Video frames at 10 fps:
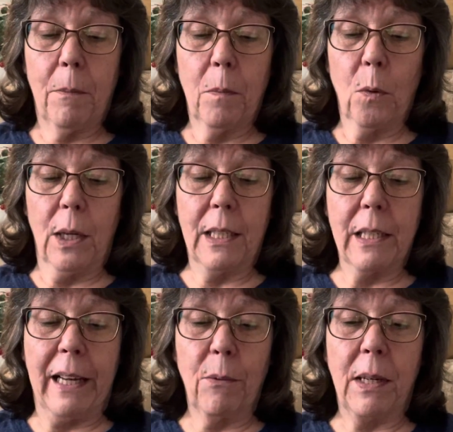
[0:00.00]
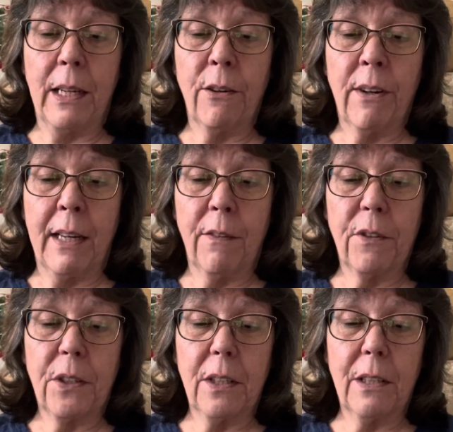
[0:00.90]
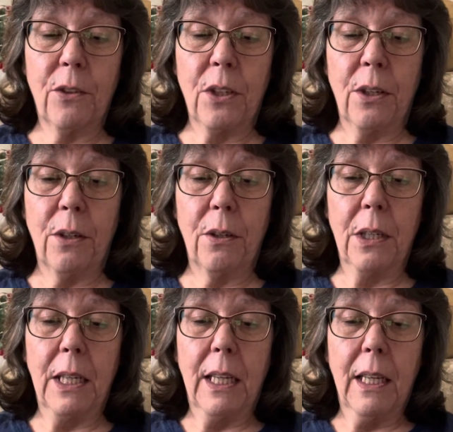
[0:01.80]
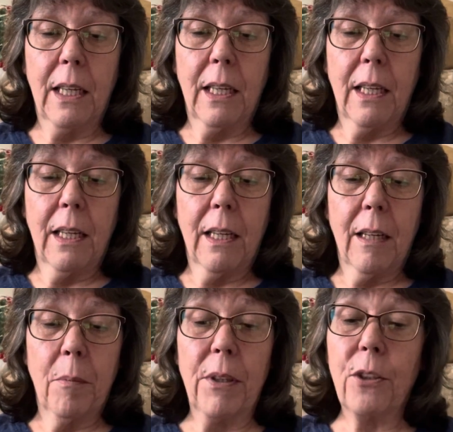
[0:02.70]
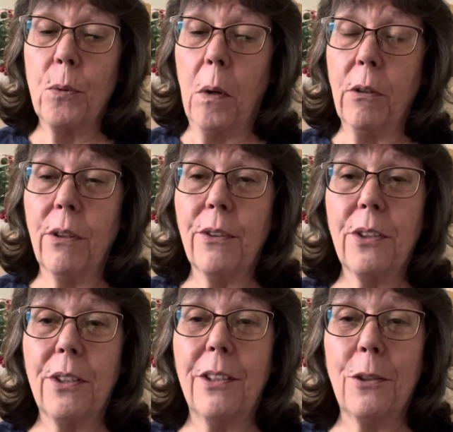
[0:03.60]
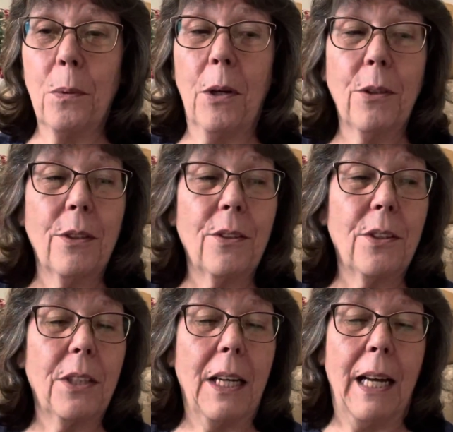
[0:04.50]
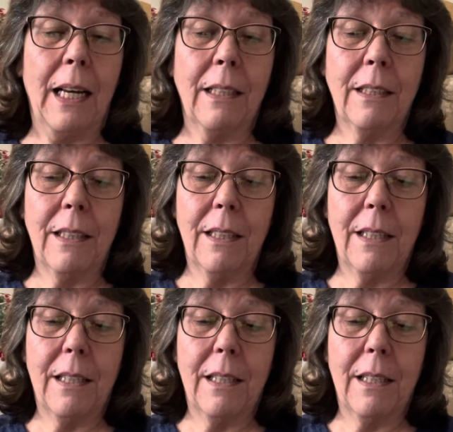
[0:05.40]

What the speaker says: what it's like when it arrives. So, but the swans and